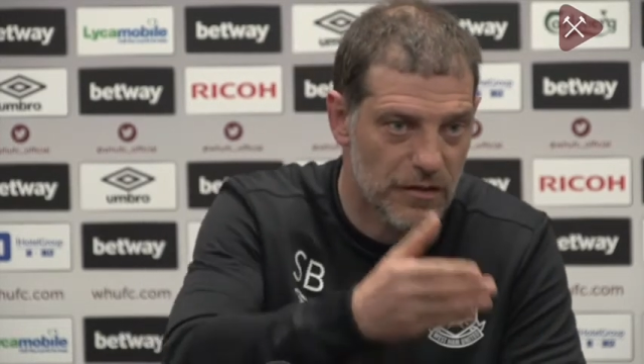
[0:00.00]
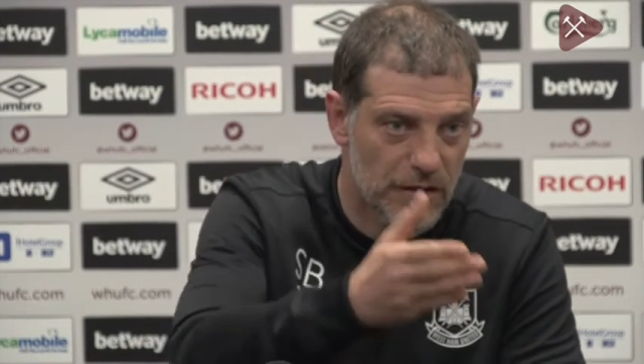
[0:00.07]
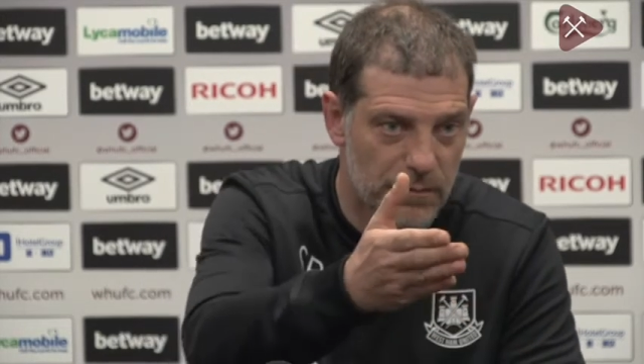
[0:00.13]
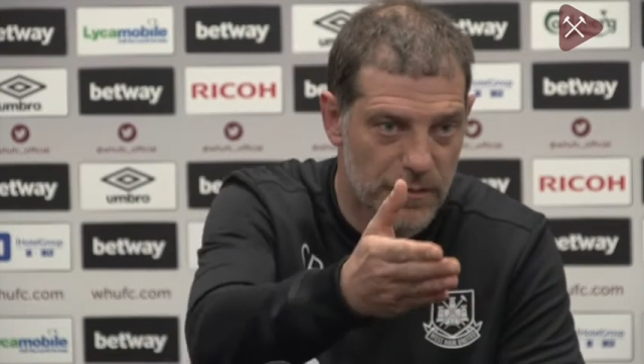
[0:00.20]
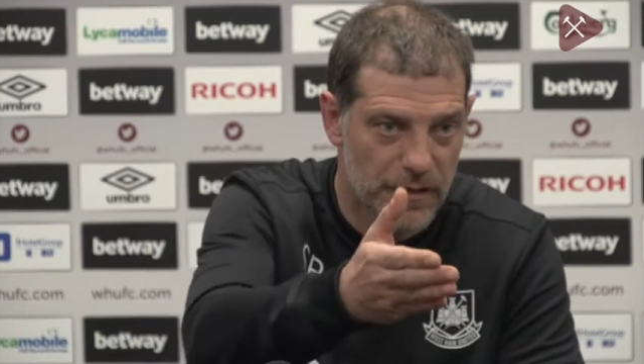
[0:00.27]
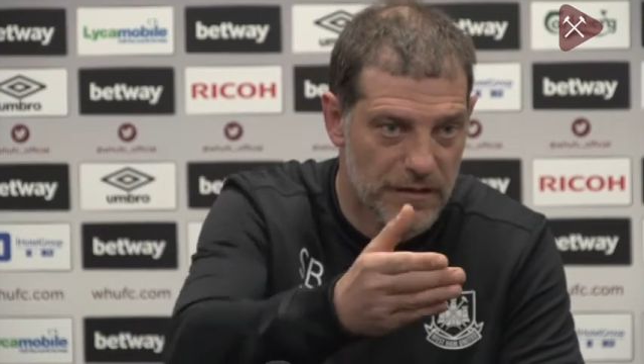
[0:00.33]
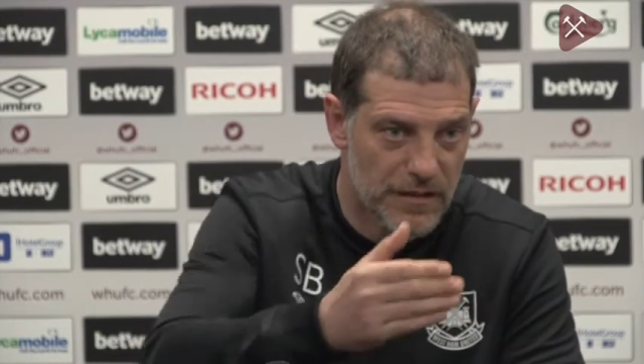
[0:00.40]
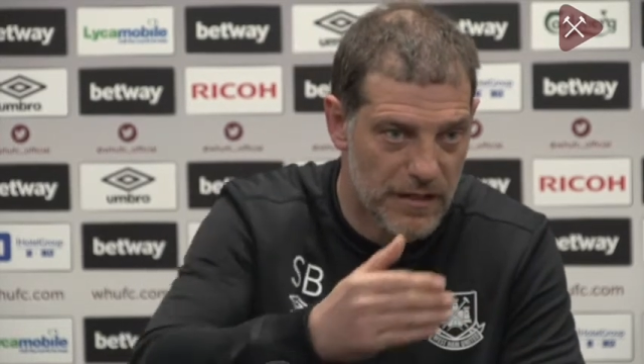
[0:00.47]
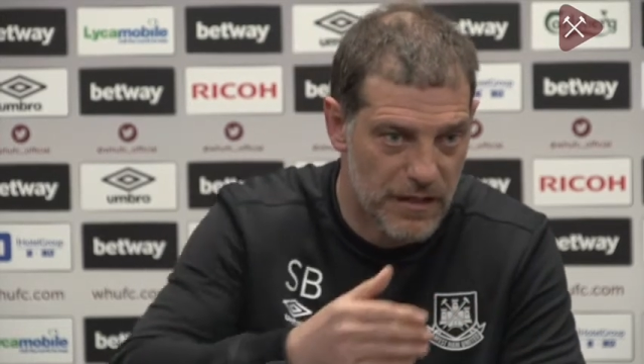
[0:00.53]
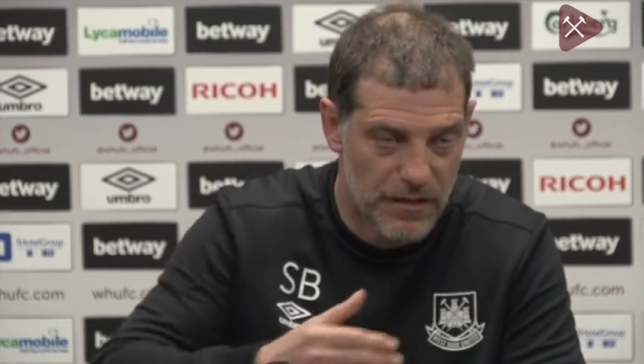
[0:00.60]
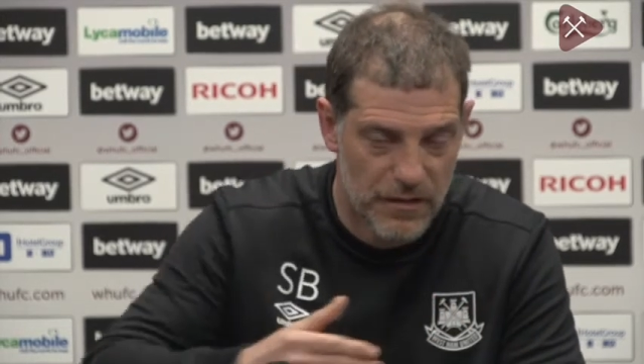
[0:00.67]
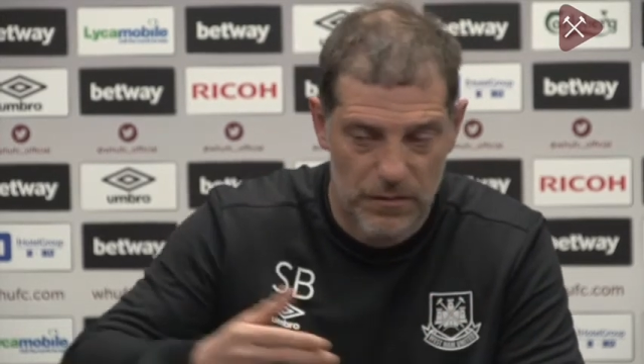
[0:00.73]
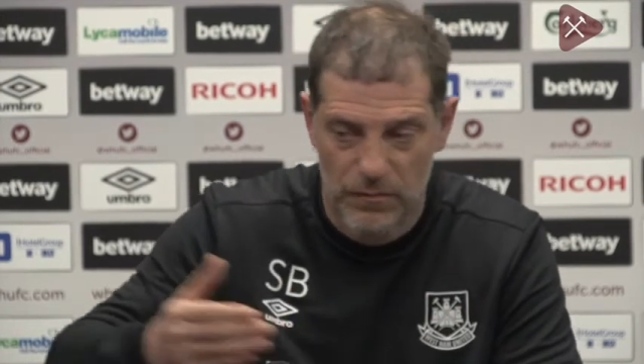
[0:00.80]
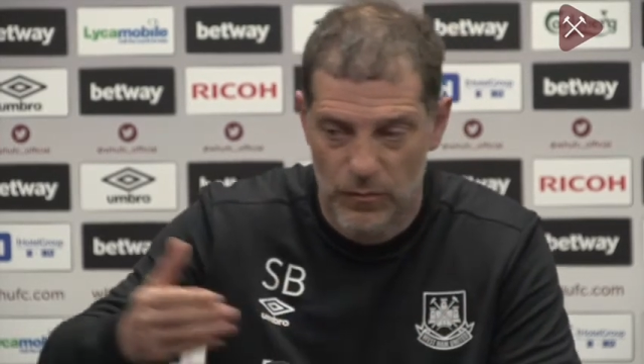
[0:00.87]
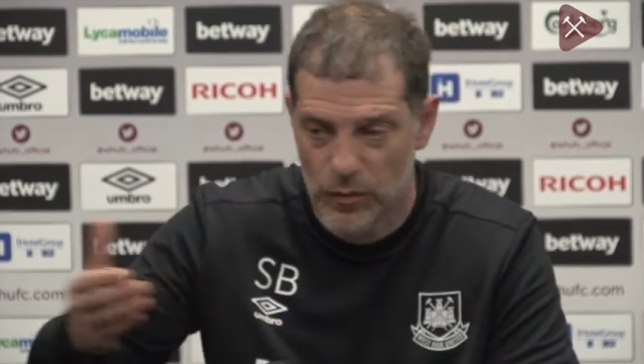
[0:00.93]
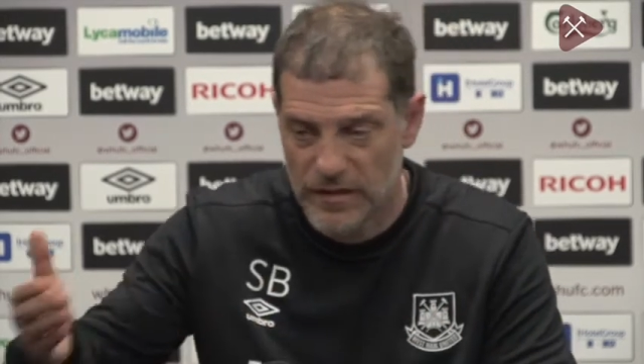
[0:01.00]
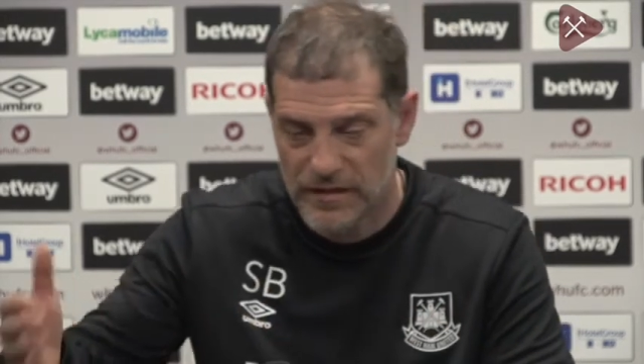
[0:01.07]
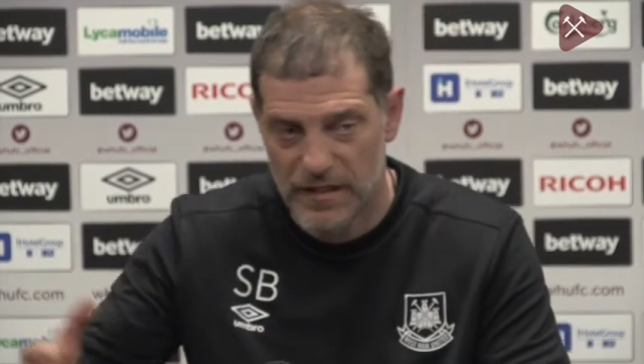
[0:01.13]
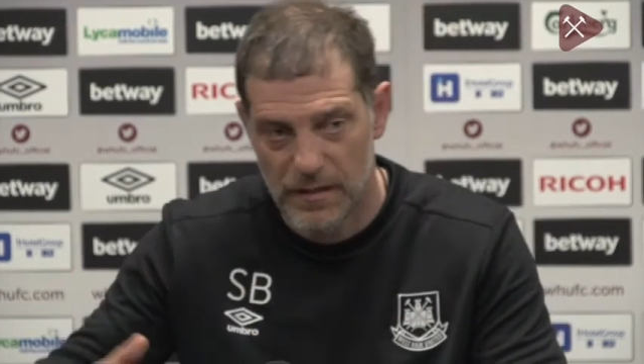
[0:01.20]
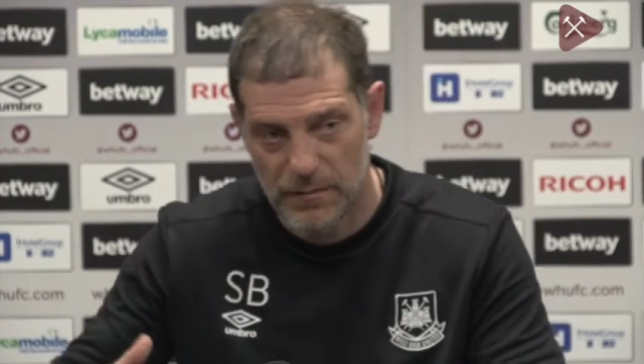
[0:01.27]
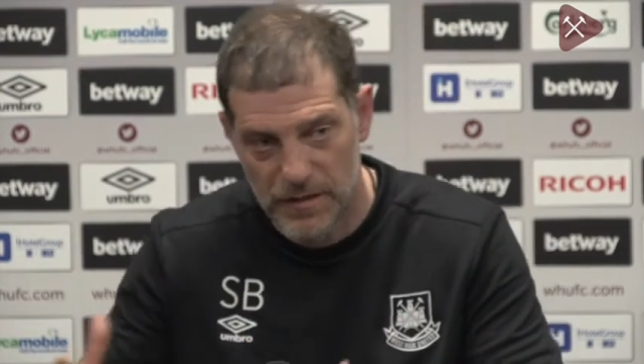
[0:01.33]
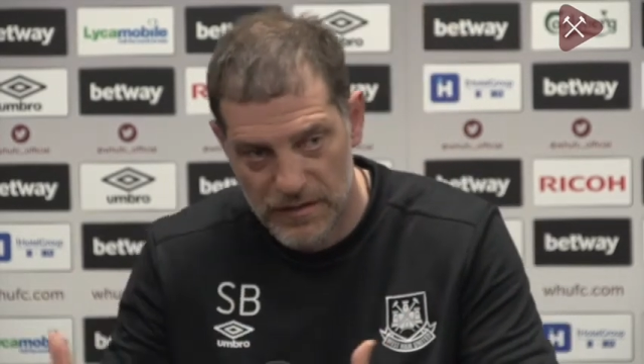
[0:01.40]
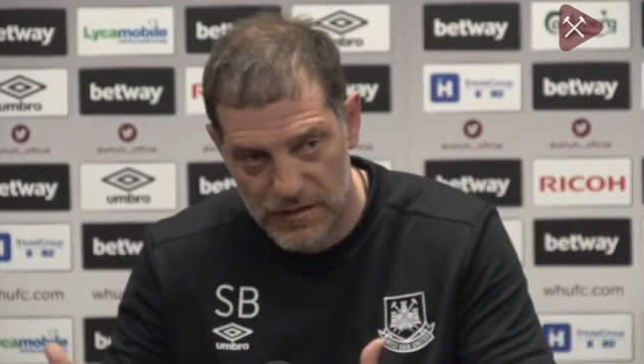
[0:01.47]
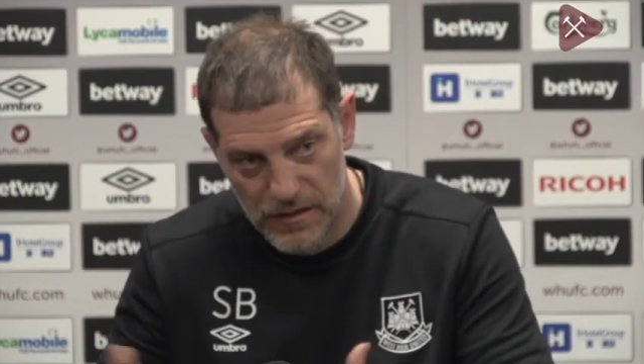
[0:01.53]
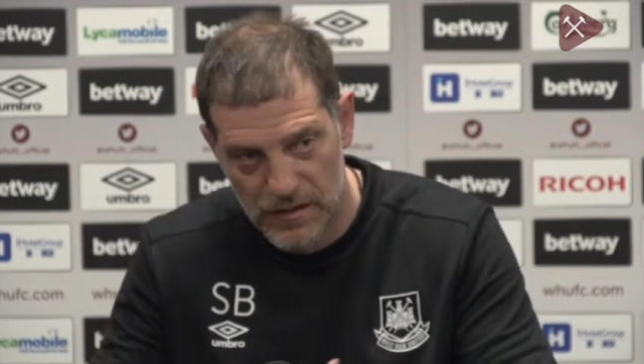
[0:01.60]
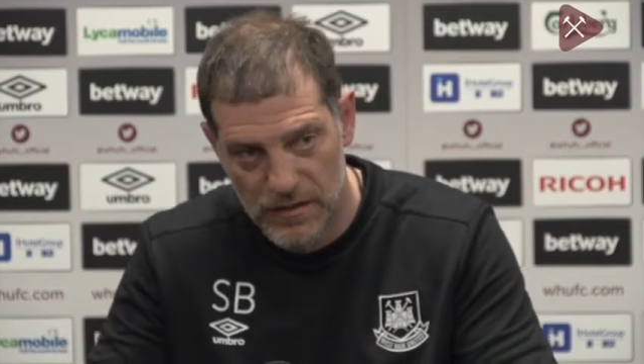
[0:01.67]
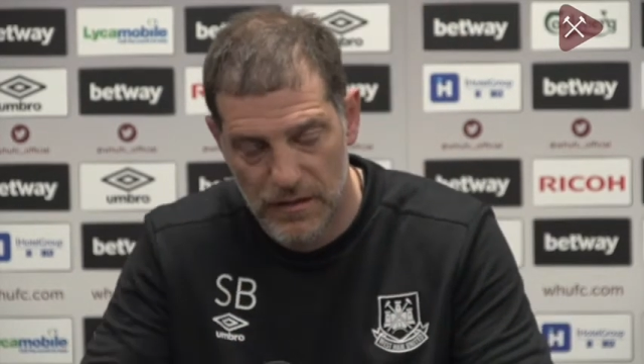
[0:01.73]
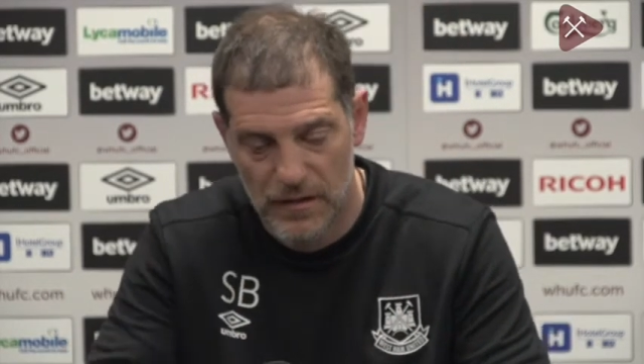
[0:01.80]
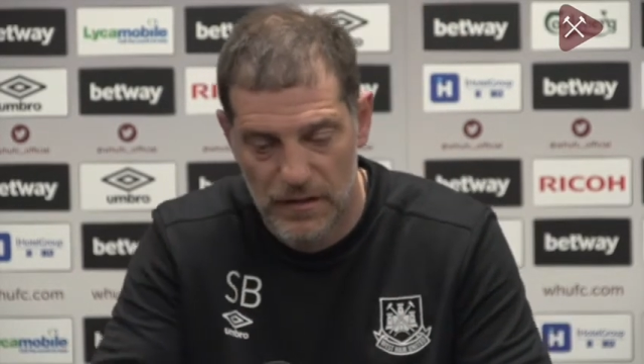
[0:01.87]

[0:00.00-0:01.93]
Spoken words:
Olympic Stadium, West Ham is a